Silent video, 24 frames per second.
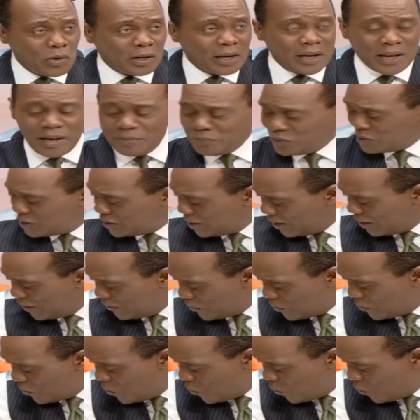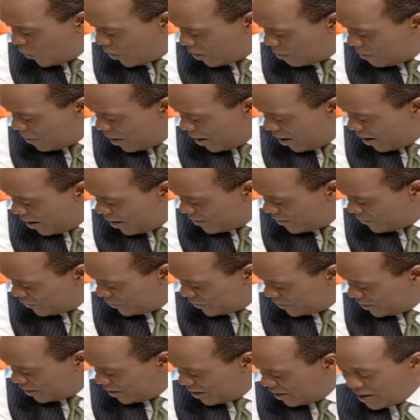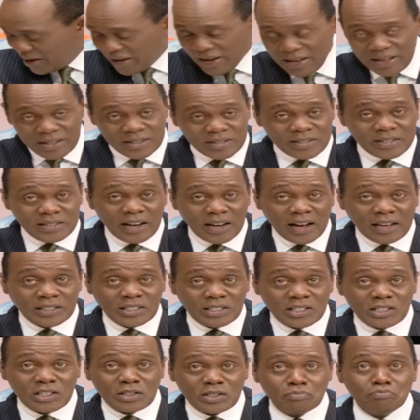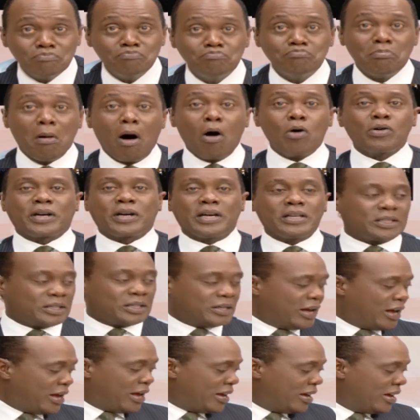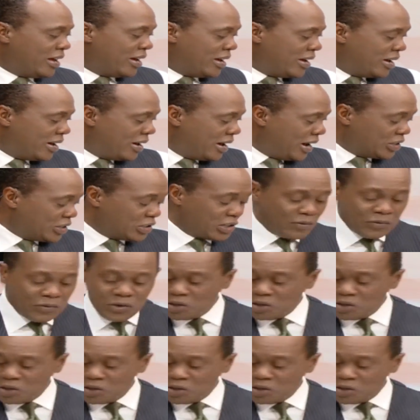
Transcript: himself. What a man. He is just smoking today. I should have used